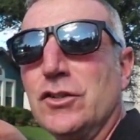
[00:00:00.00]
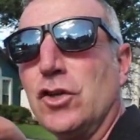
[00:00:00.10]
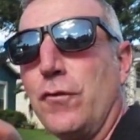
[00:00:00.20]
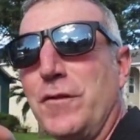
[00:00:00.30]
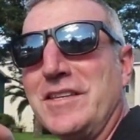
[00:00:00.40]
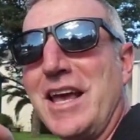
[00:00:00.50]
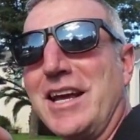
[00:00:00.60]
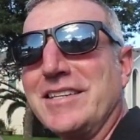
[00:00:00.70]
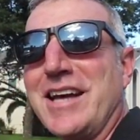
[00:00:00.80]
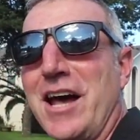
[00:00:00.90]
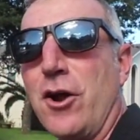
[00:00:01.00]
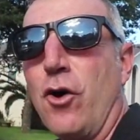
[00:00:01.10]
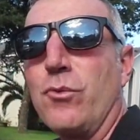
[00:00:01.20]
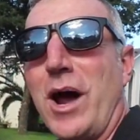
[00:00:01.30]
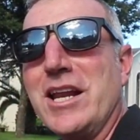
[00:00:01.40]
Sophie
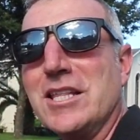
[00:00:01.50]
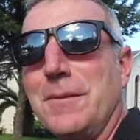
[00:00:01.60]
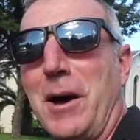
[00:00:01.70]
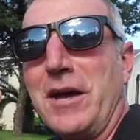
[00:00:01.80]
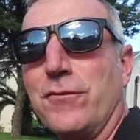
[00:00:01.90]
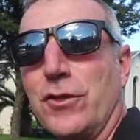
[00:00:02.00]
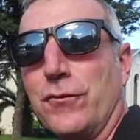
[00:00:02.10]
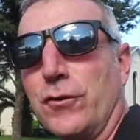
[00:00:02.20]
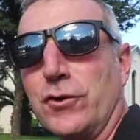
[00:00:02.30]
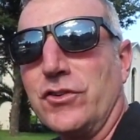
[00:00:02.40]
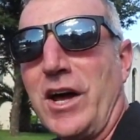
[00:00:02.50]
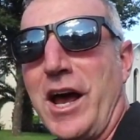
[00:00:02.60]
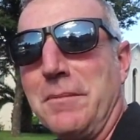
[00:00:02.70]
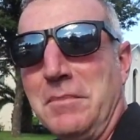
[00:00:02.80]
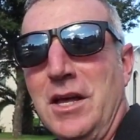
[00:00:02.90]
DeGaetano riding the bike for the first
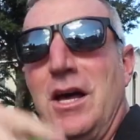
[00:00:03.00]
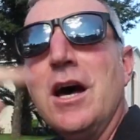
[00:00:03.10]
time.